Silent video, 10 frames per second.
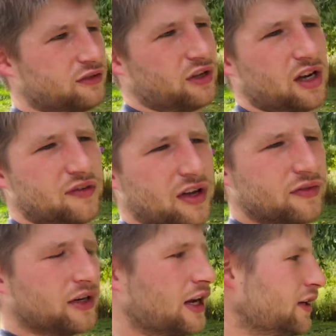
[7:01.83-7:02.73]
that I've
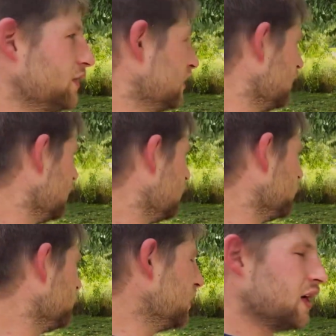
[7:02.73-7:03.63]
ever had.
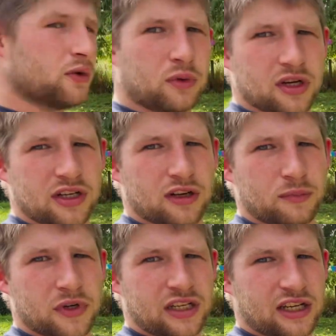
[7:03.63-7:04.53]
When we're out working in a
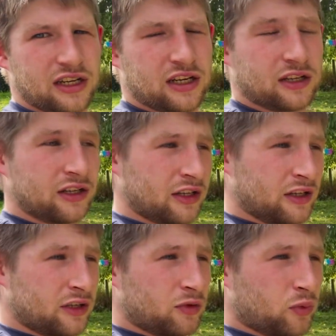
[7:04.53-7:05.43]
muddy area,
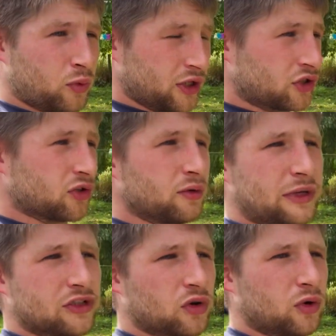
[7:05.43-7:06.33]
when Storm
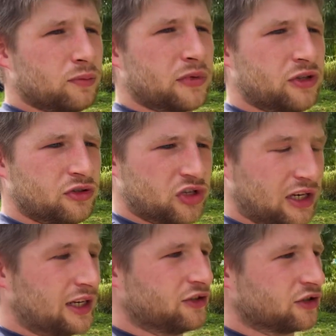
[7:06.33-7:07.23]
gets home, she
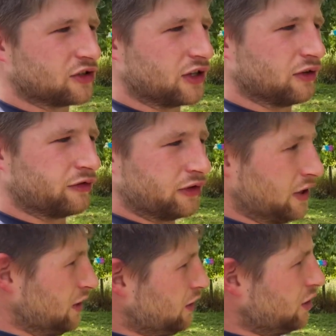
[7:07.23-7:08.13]
cleans herself.
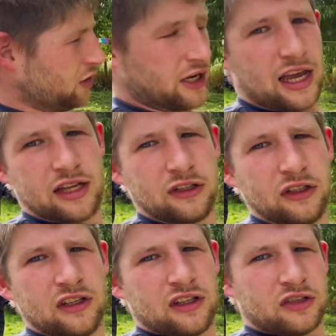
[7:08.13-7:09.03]
Her
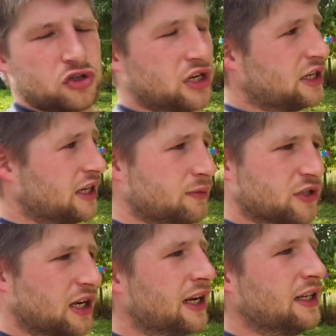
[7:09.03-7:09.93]
kennel, she keeps
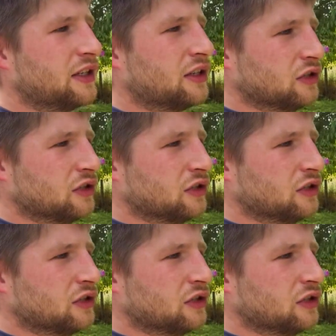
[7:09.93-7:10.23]
clean.